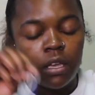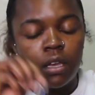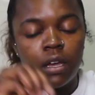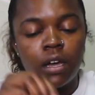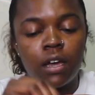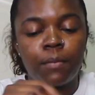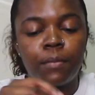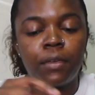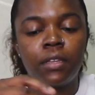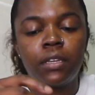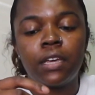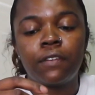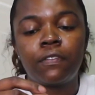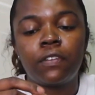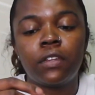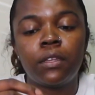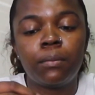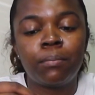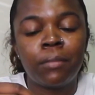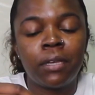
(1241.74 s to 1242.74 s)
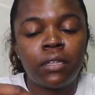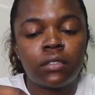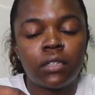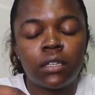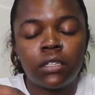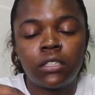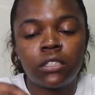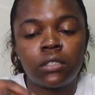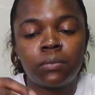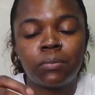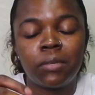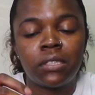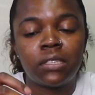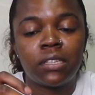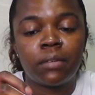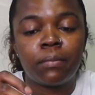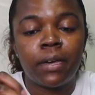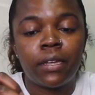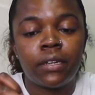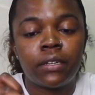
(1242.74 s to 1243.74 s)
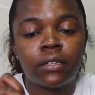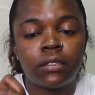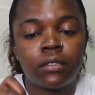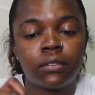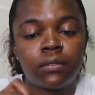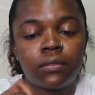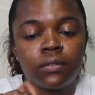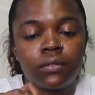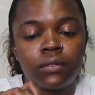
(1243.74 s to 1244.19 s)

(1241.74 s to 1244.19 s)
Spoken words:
It definitely just makes it better.